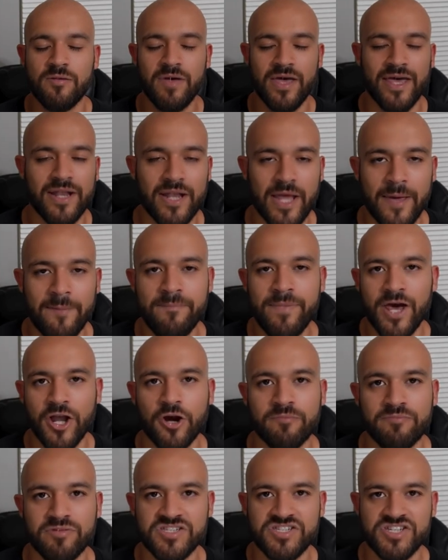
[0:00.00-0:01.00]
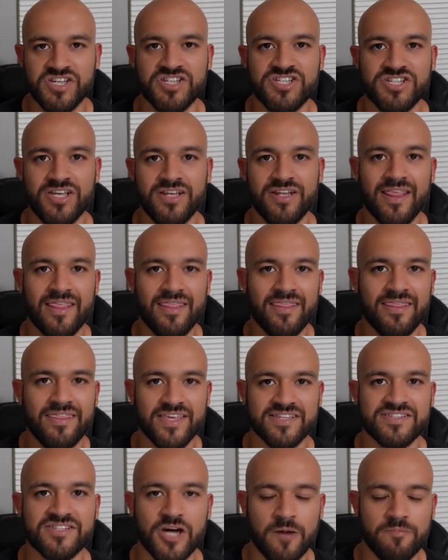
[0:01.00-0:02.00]
in a better position
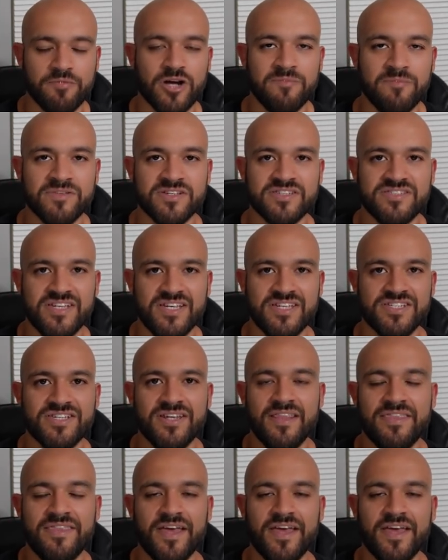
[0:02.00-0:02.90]
this upcoming season